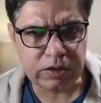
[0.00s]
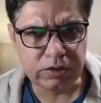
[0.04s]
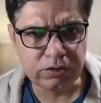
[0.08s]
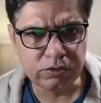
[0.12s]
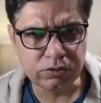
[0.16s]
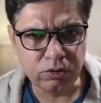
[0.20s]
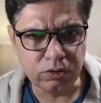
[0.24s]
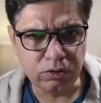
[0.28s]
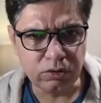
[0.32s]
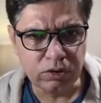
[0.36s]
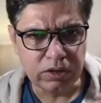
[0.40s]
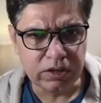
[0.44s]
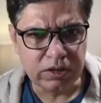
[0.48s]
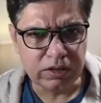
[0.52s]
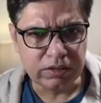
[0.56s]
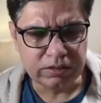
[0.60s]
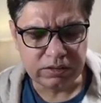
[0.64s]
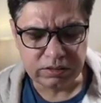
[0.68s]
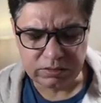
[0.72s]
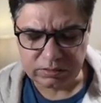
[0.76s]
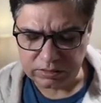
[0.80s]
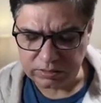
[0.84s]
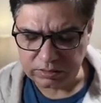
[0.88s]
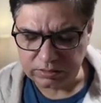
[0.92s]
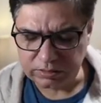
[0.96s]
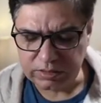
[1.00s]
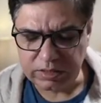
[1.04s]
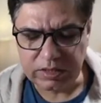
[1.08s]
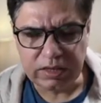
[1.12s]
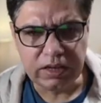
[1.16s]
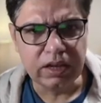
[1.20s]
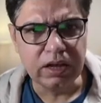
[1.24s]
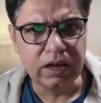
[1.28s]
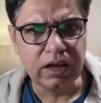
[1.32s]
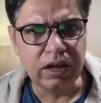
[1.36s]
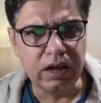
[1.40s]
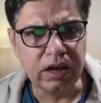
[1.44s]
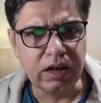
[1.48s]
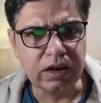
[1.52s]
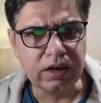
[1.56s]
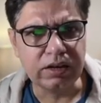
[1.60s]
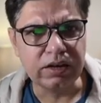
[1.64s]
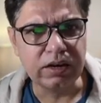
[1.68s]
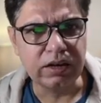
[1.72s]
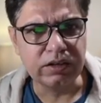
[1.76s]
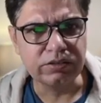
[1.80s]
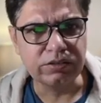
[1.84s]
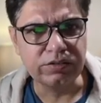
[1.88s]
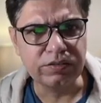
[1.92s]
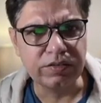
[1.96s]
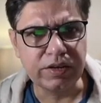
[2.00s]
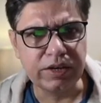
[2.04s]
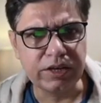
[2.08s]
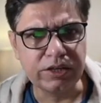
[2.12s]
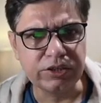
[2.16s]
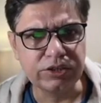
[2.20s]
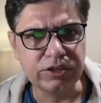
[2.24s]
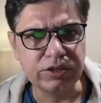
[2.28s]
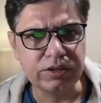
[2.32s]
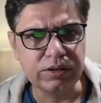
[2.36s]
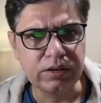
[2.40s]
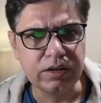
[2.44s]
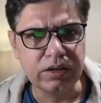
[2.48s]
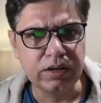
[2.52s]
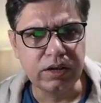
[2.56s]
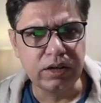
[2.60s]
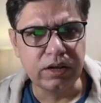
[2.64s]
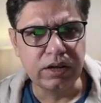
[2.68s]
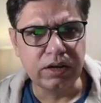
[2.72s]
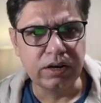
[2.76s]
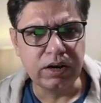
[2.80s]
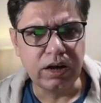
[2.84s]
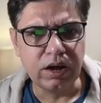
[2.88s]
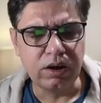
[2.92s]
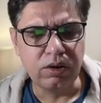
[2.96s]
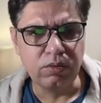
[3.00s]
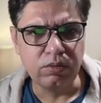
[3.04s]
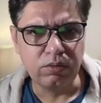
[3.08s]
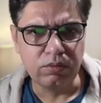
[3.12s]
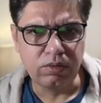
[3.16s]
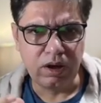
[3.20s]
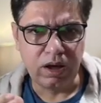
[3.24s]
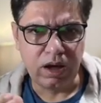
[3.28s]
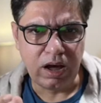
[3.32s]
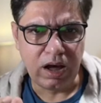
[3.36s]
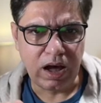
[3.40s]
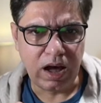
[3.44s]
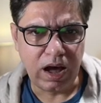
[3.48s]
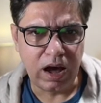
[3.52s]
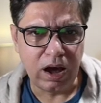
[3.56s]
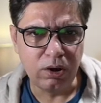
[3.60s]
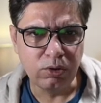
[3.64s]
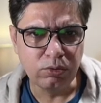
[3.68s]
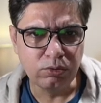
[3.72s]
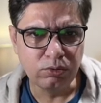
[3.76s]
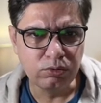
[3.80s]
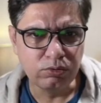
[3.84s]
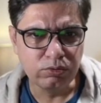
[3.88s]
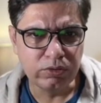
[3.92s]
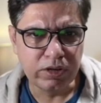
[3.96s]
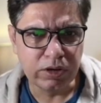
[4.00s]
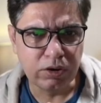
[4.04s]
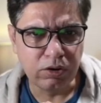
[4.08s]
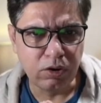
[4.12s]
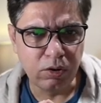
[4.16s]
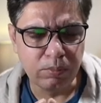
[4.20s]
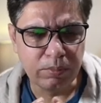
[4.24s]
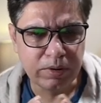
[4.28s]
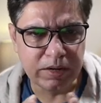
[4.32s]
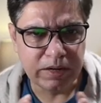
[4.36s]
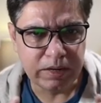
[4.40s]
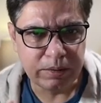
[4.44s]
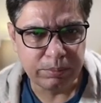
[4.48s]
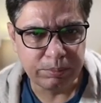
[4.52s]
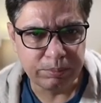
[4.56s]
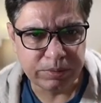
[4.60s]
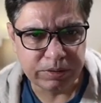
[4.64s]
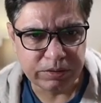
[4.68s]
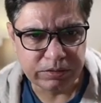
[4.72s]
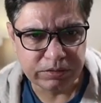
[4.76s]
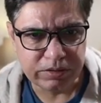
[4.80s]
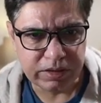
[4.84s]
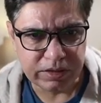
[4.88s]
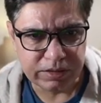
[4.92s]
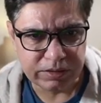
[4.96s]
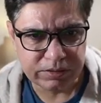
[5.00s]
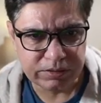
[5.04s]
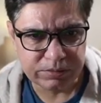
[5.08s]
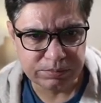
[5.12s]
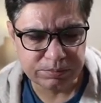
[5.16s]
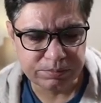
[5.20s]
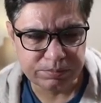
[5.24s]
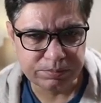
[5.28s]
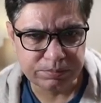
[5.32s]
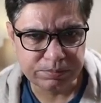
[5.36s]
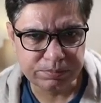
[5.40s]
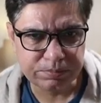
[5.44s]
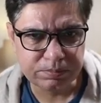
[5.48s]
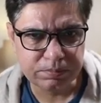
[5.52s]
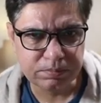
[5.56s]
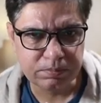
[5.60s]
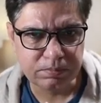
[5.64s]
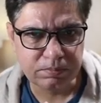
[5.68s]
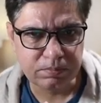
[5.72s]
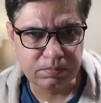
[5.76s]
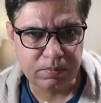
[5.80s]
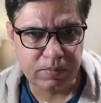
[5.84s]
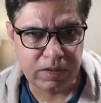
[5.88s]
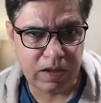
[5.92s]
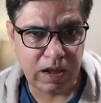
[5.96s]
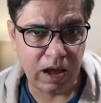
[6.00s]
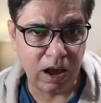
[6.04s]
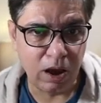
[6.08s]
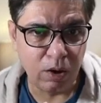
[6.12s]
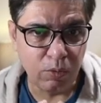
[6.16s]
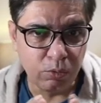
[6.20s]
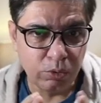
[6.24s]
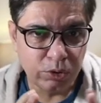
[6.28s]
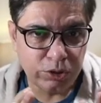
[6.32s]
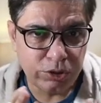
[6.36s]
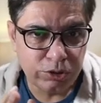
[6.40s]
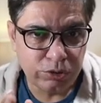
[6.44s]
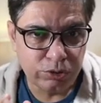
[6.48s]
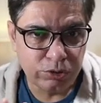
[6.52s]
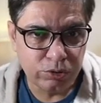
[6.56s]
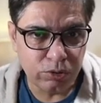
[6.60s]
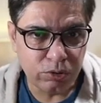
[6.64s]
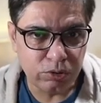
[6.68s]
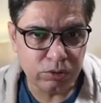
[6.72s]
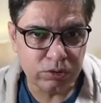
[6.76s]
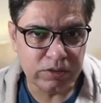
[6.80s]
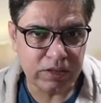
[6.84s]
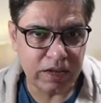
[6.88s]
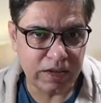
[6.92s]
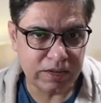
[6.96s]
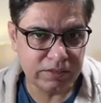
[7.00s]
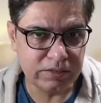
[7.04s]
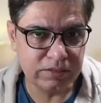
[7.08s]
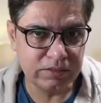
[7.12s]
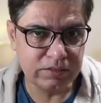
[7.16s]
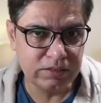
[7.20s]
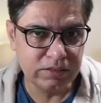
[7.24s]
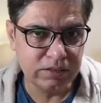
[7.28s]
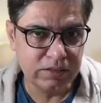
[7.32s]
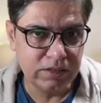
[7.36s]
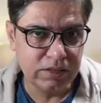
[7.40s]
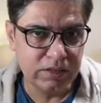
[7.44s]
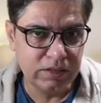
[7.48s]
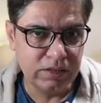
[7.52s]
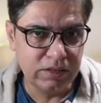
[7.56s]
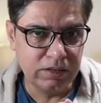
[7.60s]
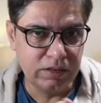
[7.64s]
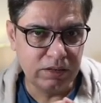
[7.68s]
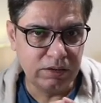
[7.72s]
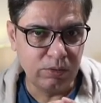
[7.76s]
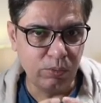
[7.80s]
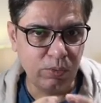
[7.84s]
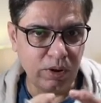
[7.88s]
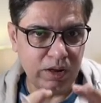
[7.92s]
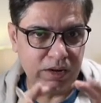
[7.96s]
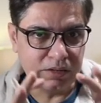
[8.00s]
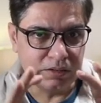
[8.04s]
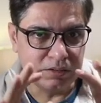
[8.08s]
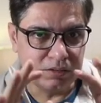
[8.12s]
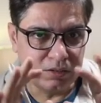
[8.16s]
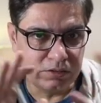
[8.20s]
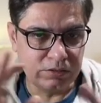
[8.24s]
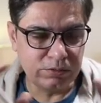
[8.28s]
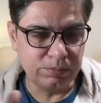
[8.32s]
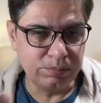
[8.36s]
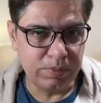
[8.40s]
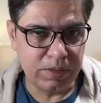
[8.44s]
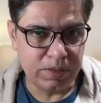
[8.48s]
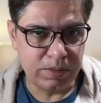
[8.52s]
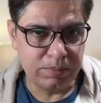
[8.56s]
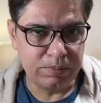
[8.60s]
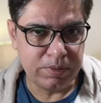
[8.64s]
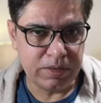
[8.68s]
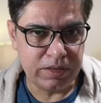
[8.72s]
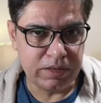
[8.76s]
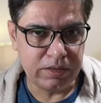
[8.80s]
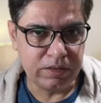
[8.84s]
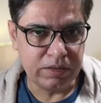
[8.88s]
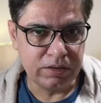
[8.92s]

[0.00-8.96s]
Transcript: So this is the classification. Now, how do they commonly present? How would you know that? Well, this baby